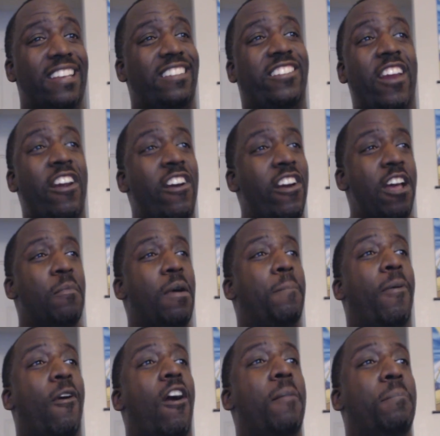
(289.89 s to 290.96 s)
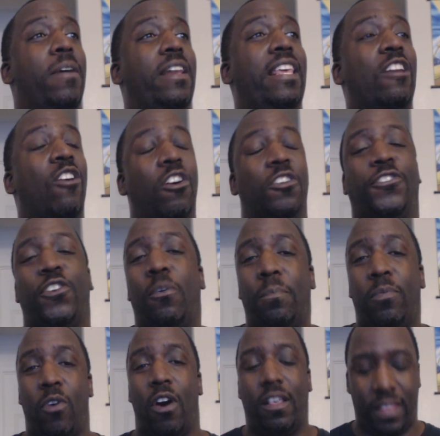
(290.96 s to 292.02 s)
is tearing him apart. But it also
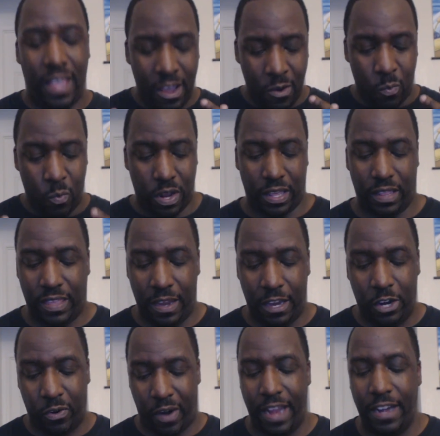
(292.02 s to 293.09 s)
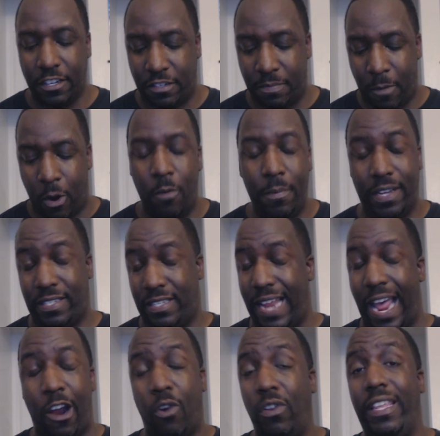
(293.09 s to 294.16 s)
brought one of the greatest moments,
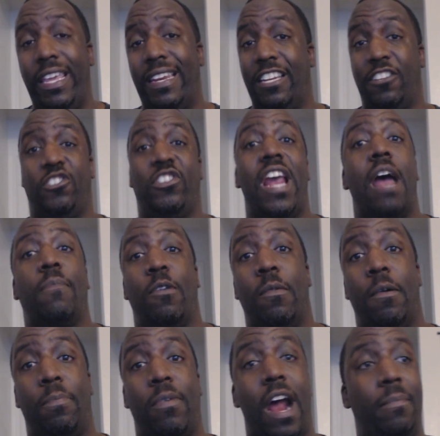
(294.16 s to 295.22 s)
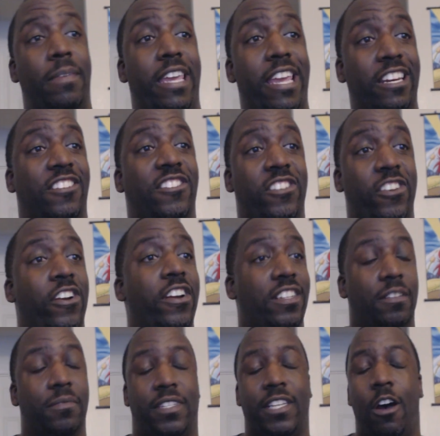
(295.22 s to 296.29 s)
not only in this chapter, but probably in the series
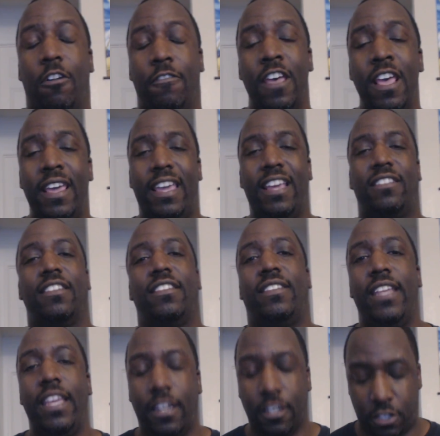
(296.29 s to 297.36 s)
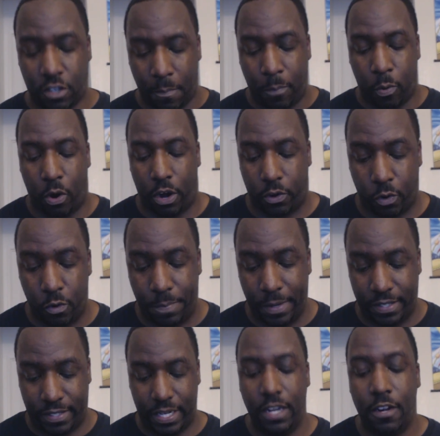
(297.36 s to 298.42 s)
himself, is to see the support group
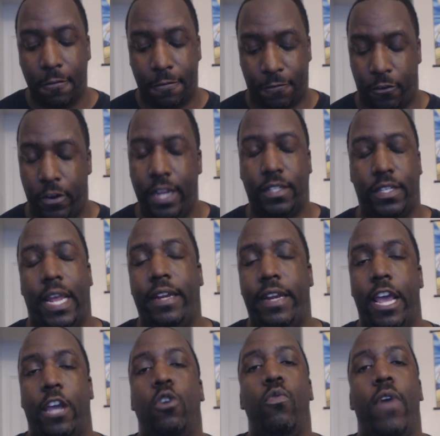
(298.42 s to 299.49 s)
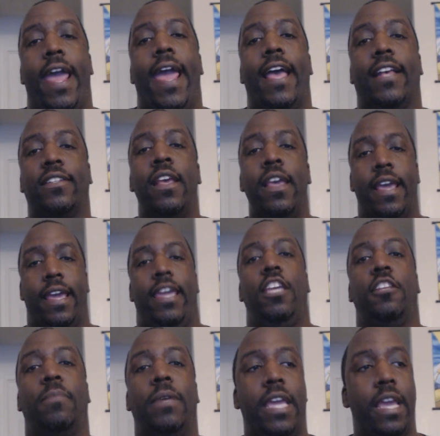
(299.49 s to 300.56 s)
and see the friends that Deku has. And
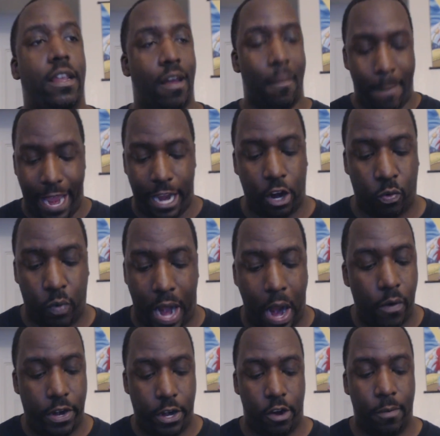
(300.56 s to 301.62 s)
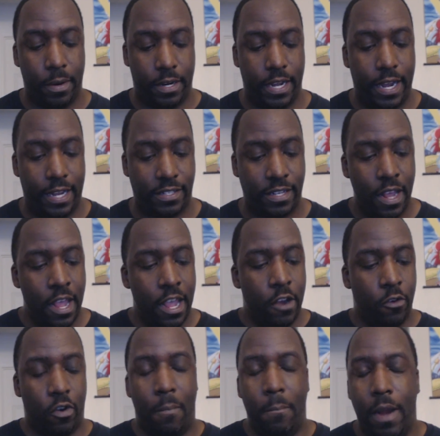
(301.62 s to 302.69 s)
he's beginning to make around here, because
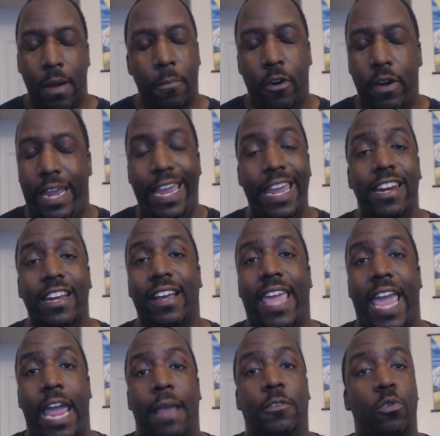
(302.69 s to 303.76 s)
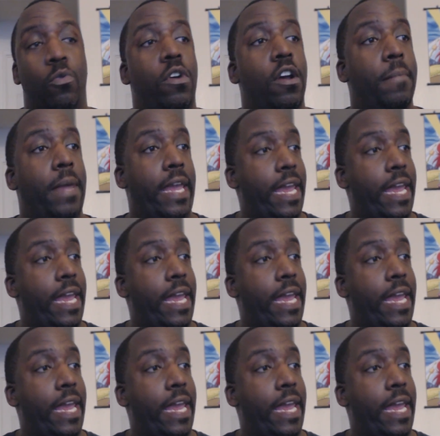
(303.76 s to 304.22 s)
remember, Ida came to him